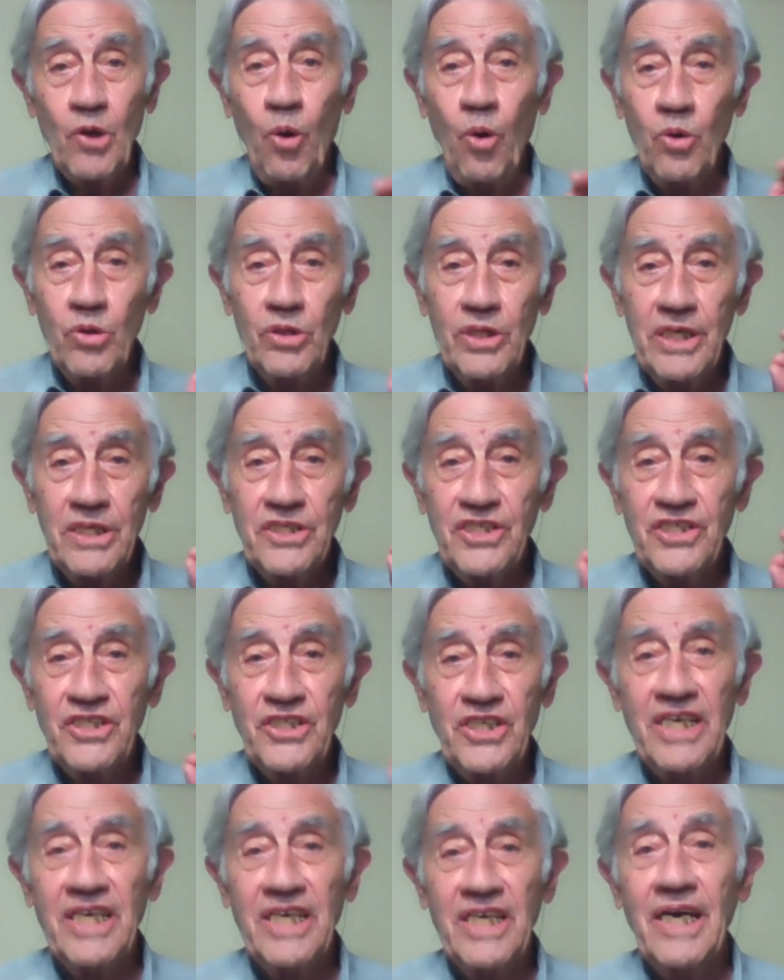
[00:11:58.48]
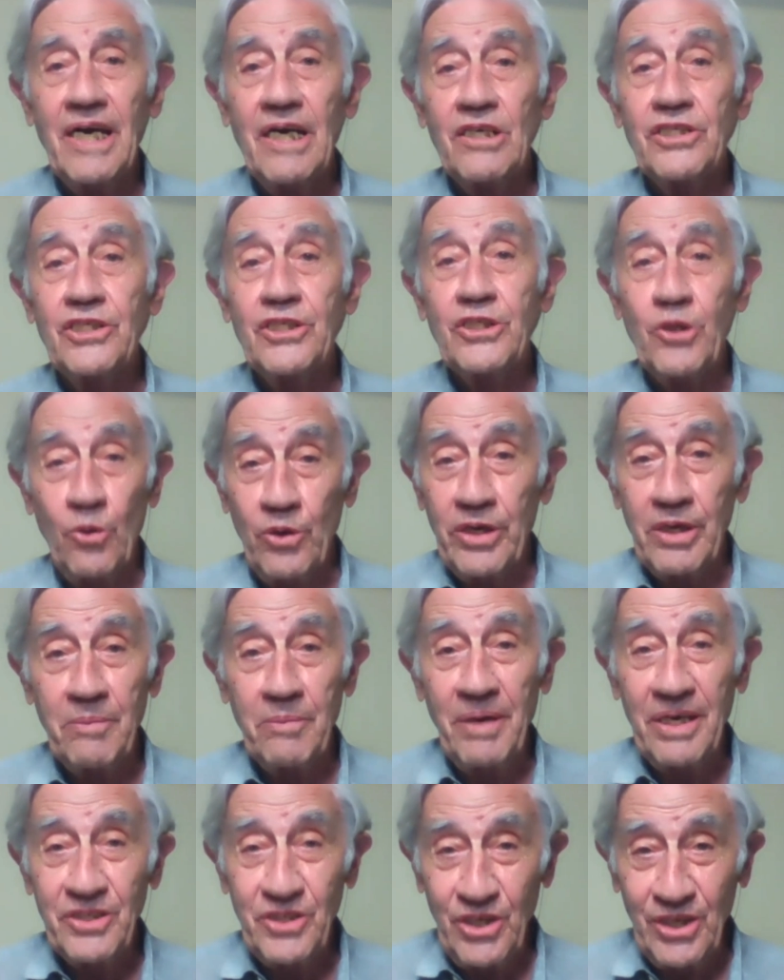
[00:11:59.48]
only Singer sewing
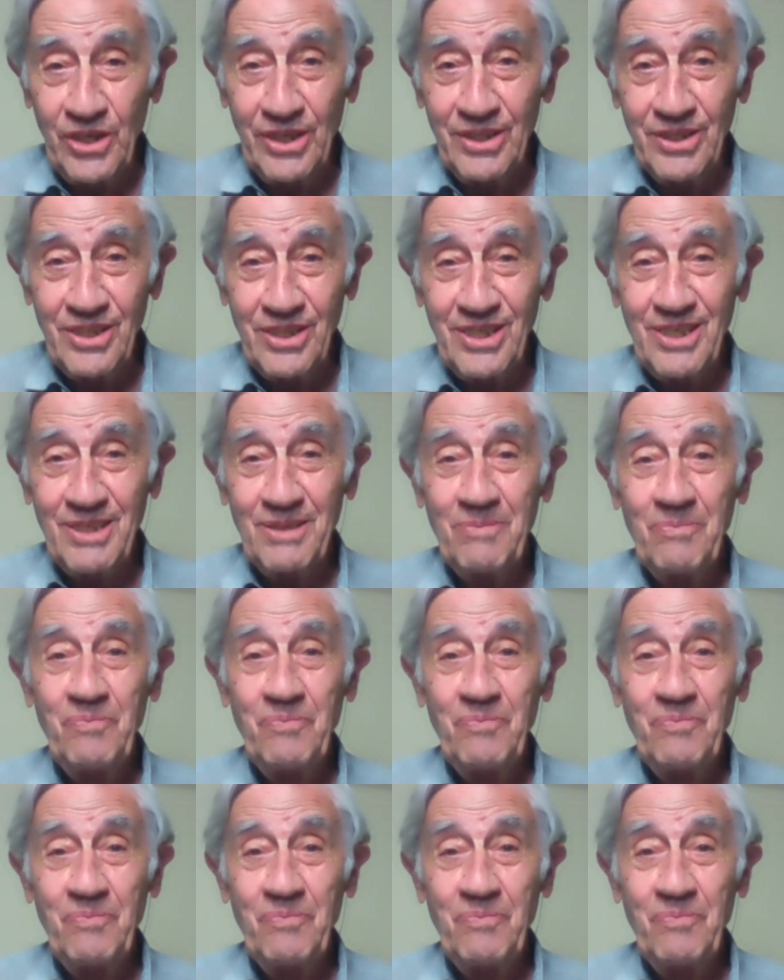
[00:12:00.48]
machines.